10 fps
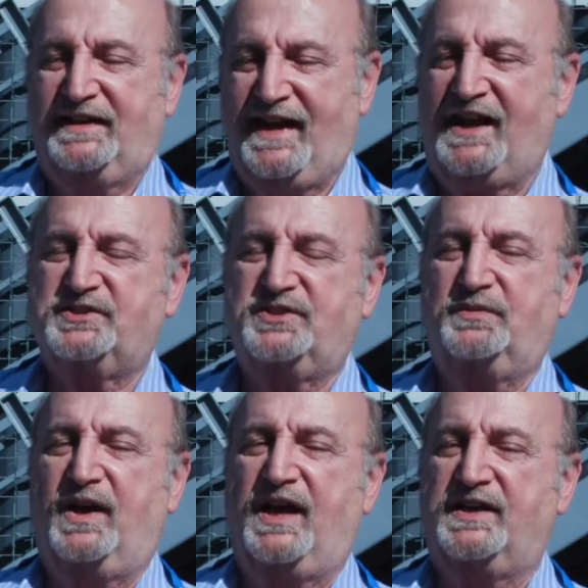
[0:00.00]
next
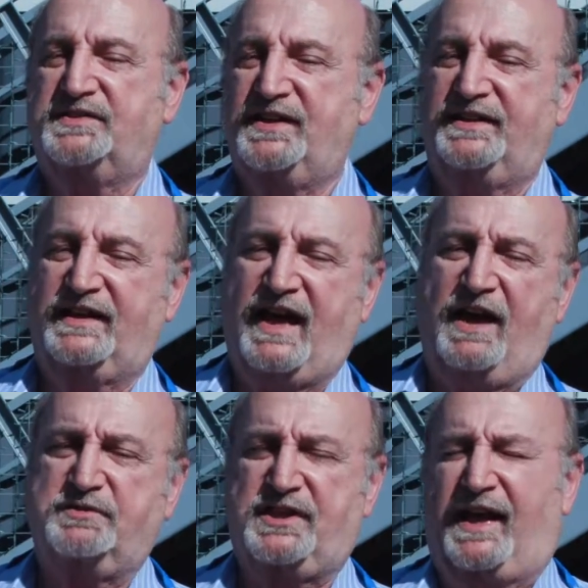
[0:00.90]
to us, and the
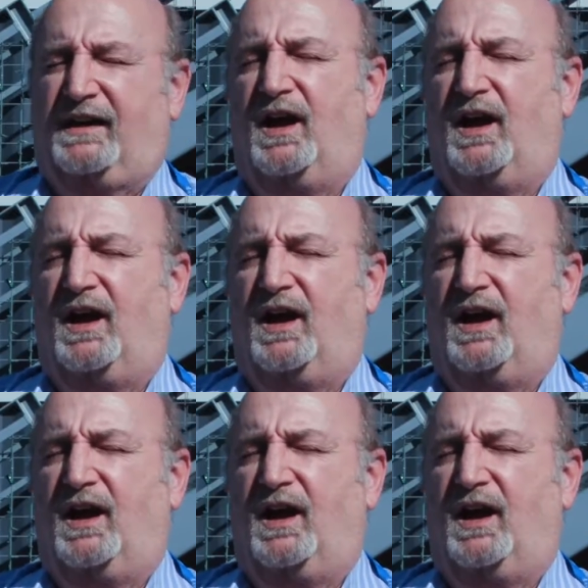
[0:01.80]
guy was like,